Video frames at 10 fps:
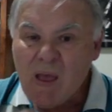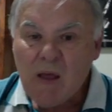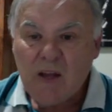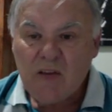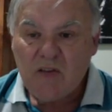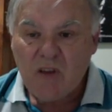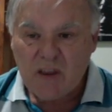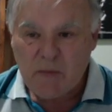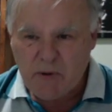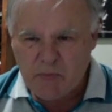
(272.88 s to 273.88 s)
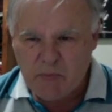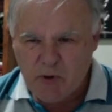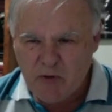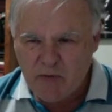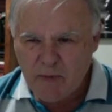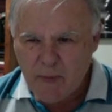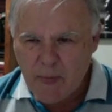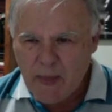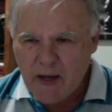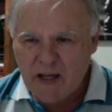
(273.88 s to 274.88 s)
It's not the best move.
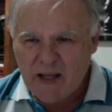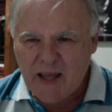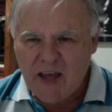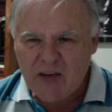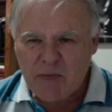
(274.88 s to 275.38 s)
It allows